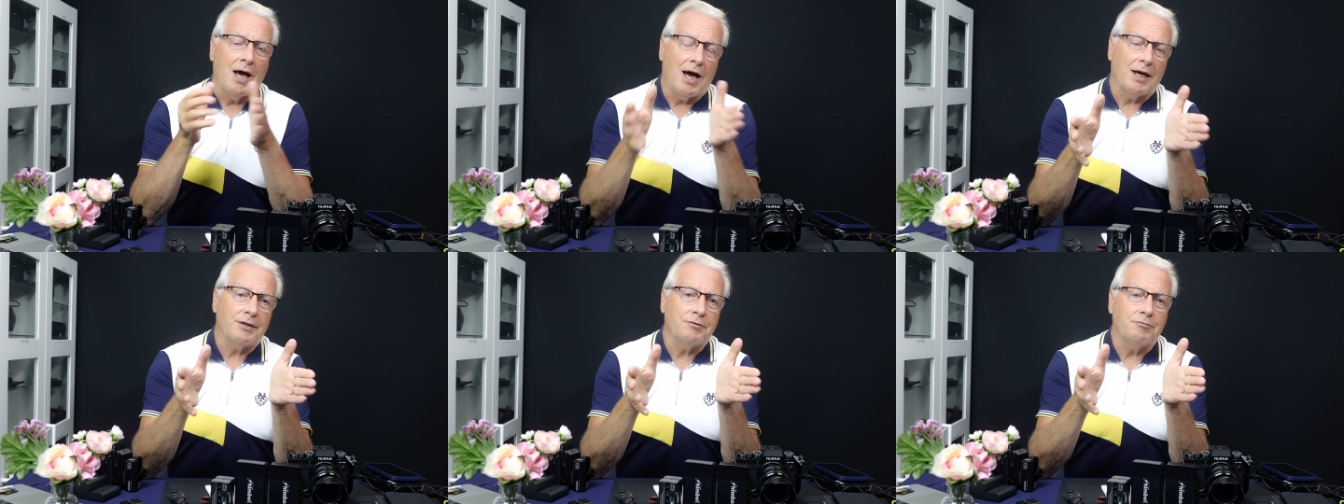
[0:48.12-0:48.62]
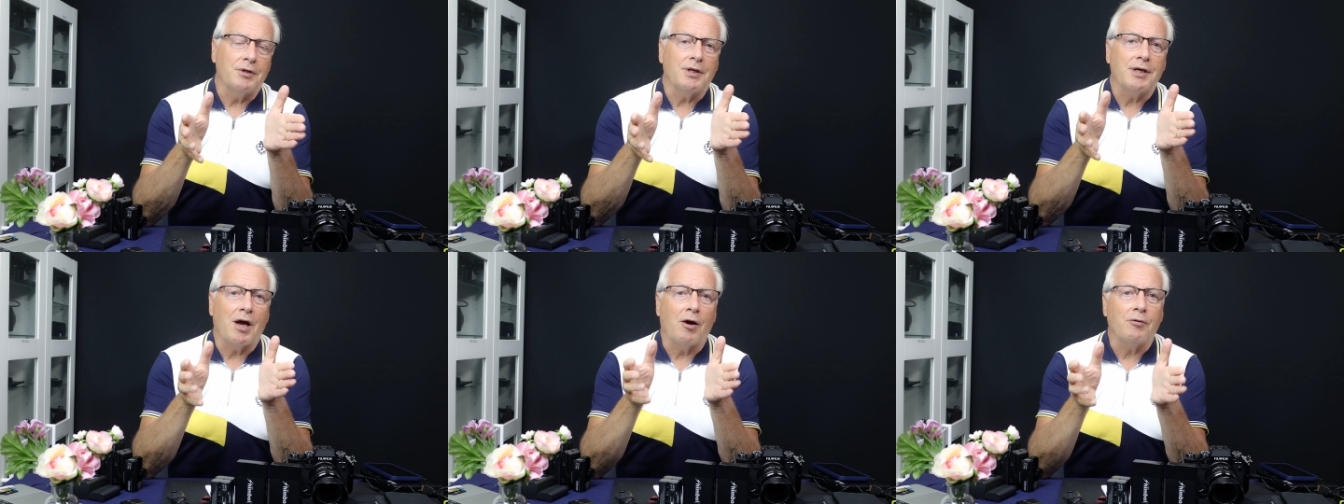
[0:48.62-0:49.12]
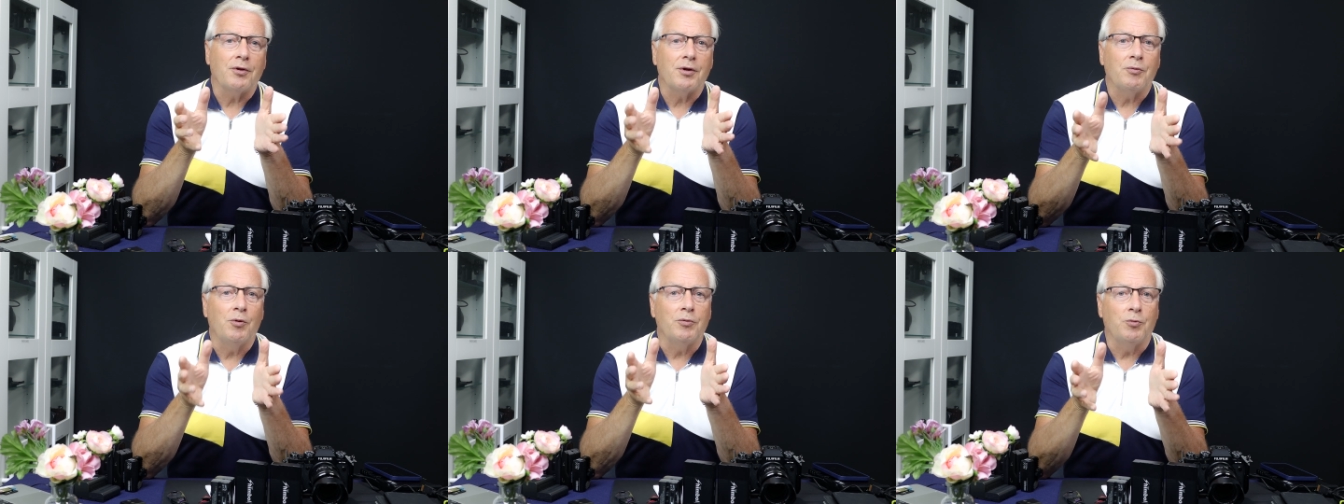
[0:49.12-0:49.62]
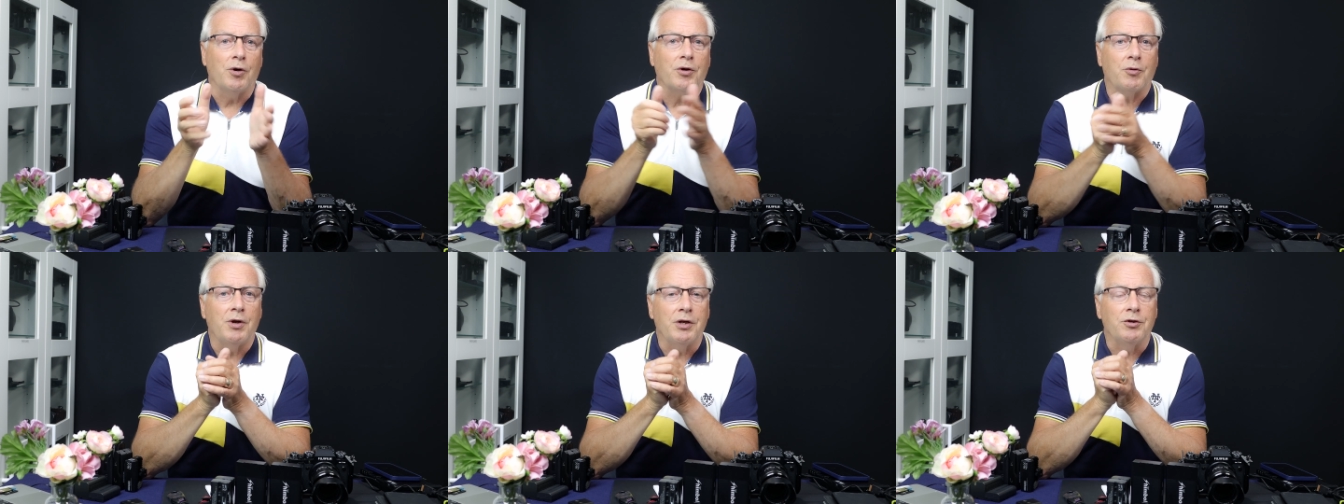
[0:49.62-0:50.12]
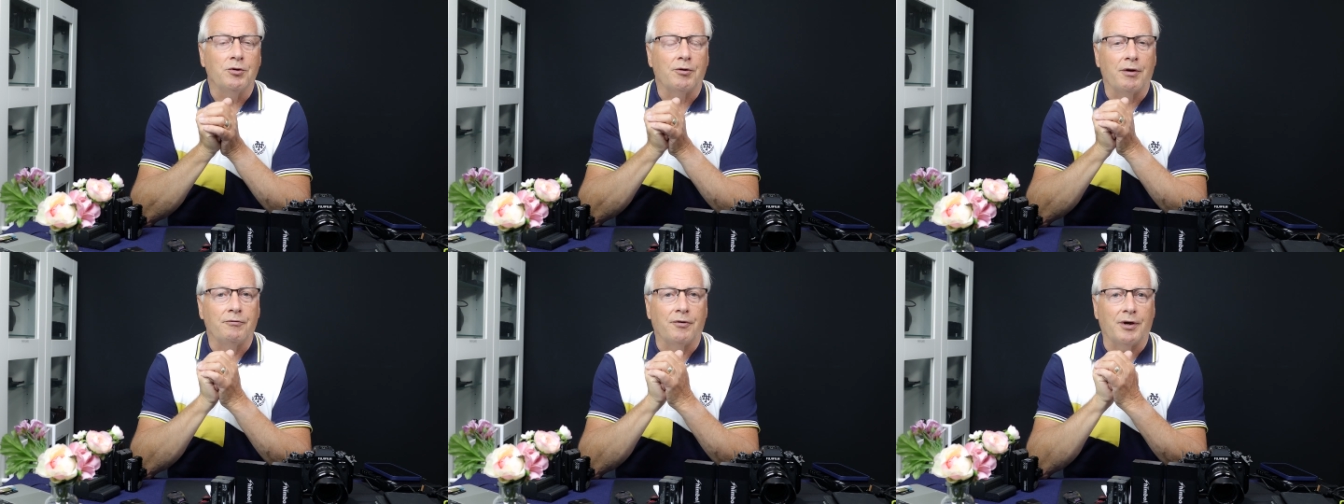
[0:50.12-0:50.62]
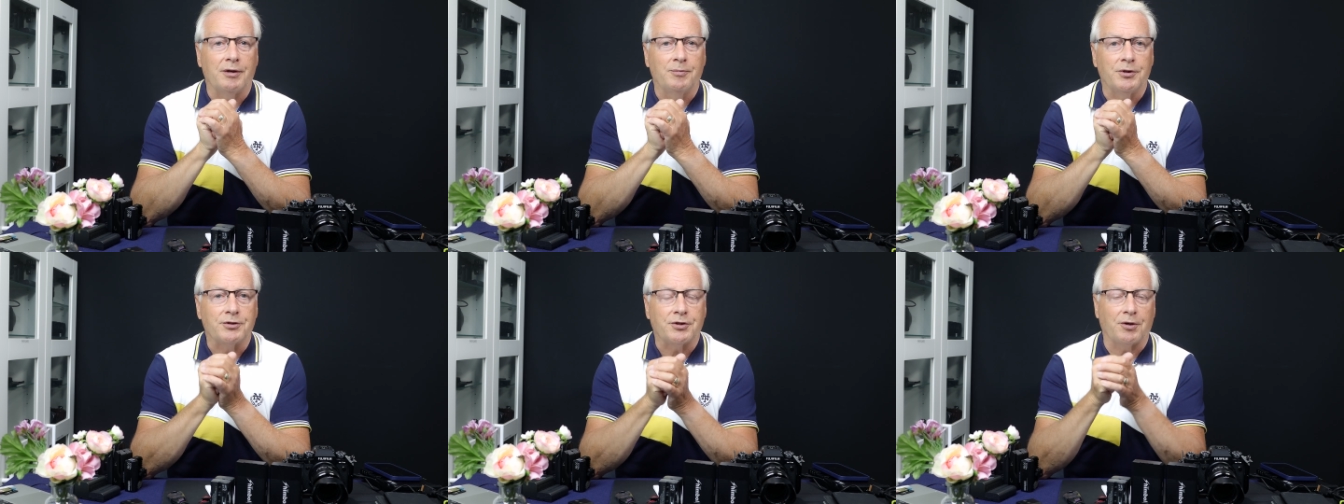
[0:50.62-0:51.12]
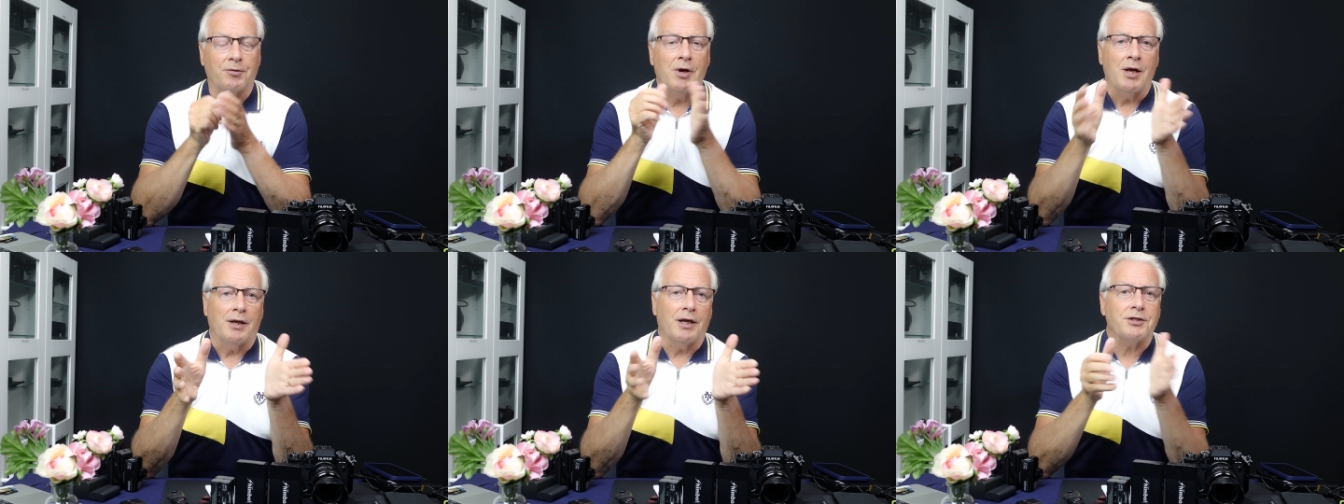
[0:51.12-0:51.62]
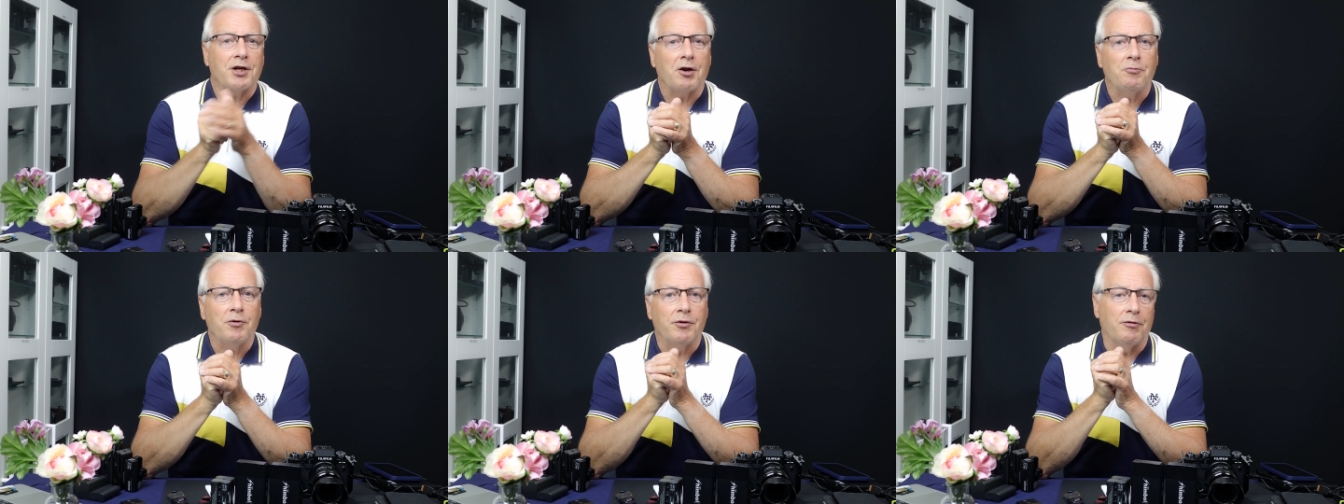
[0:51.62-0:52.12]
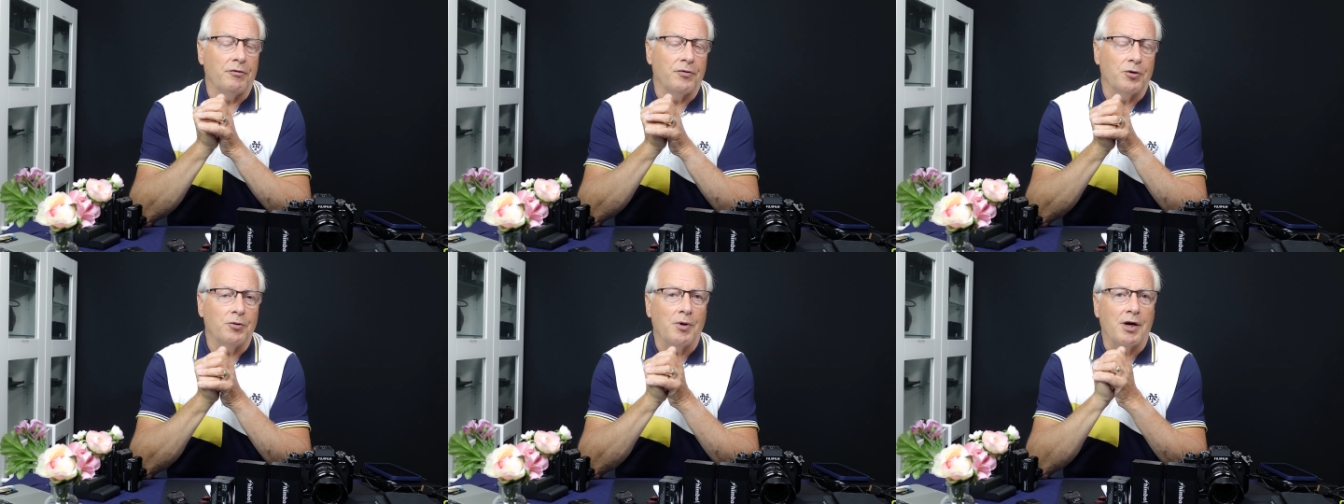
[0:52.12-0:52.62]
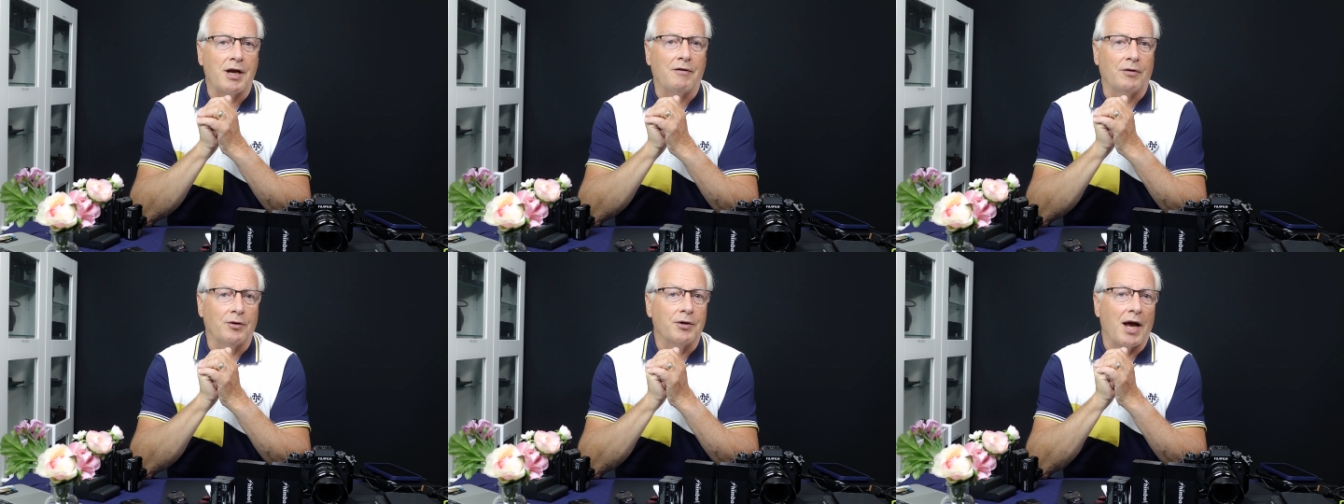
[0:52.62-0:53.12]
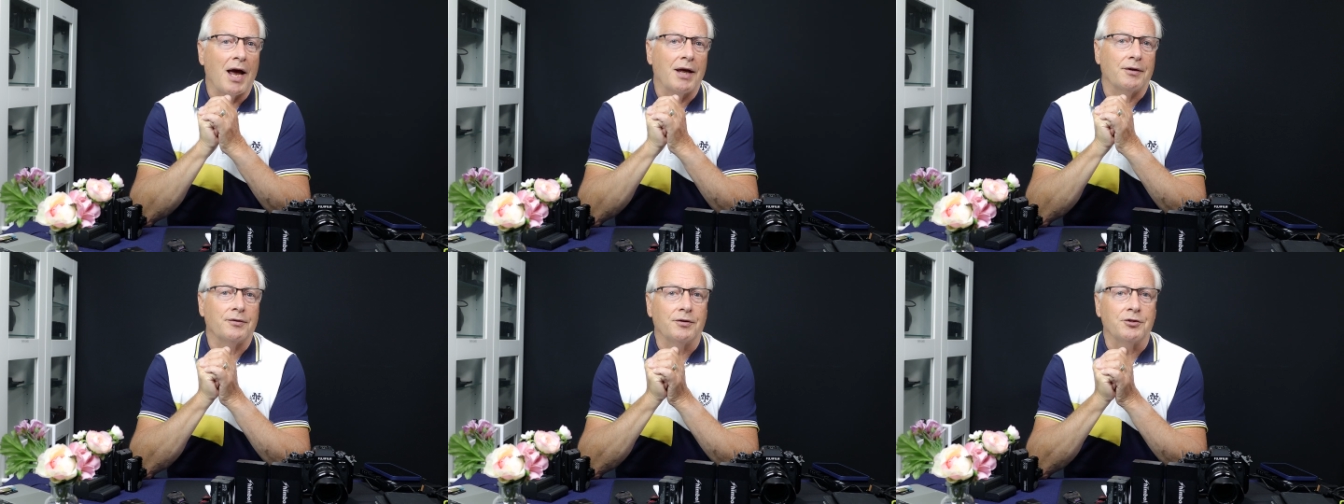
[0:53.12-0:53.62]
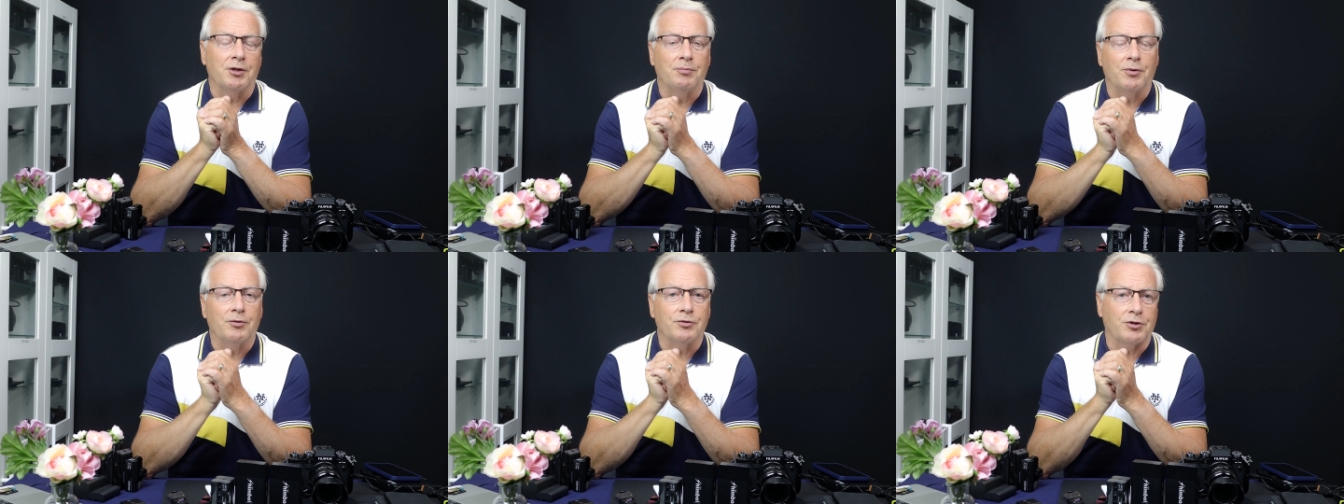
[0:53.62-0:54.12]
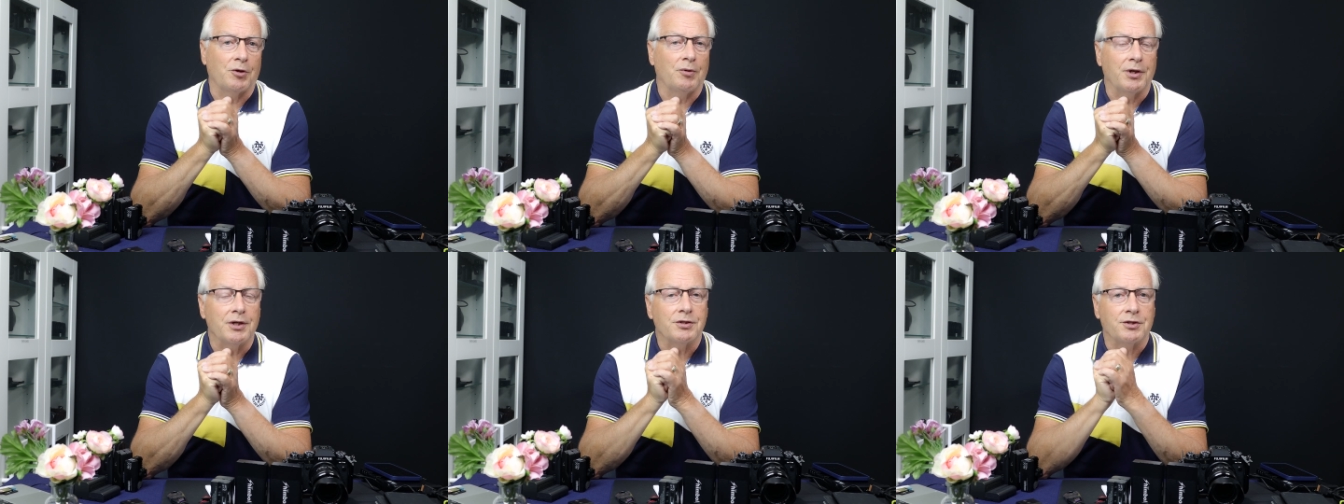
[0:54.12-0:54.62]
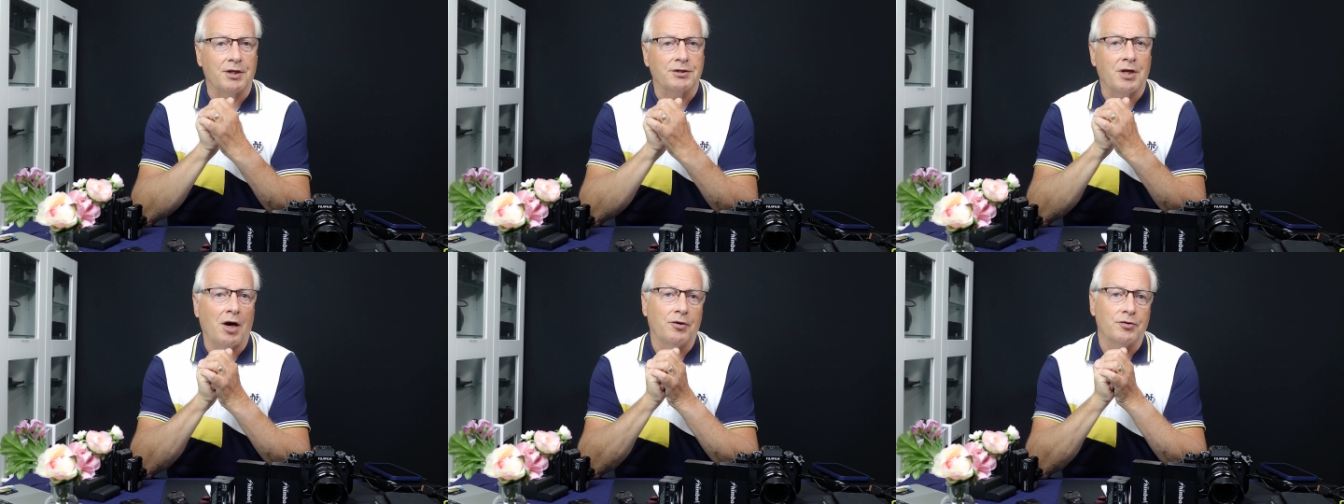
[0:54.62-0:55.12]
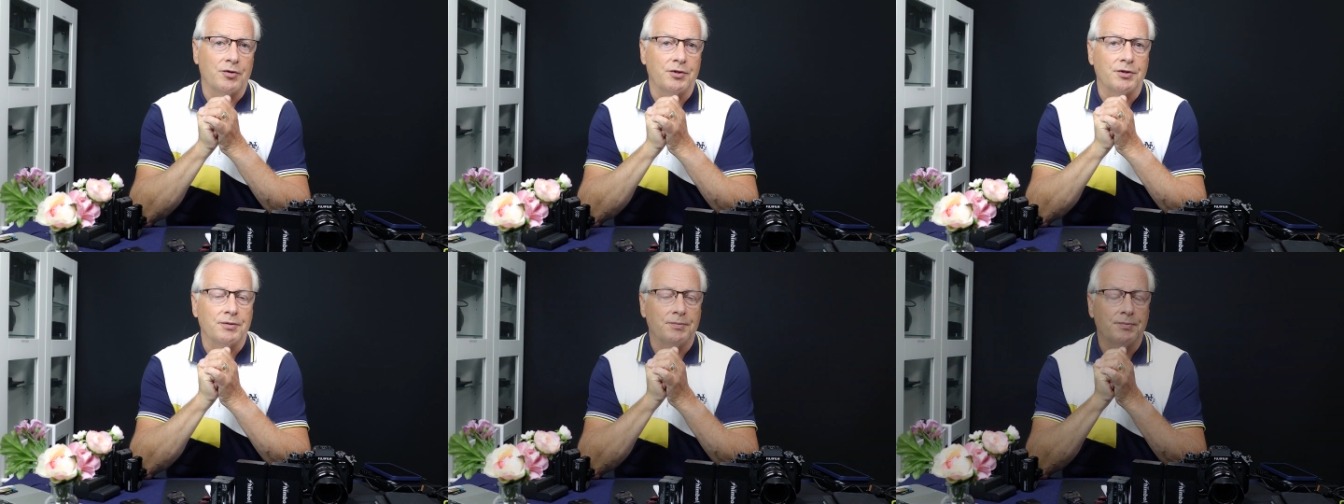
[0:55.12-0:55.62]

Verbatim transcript: and really how they would work in your environment. So let's get on with the review and have a look at the Shimbol ZOlink 600.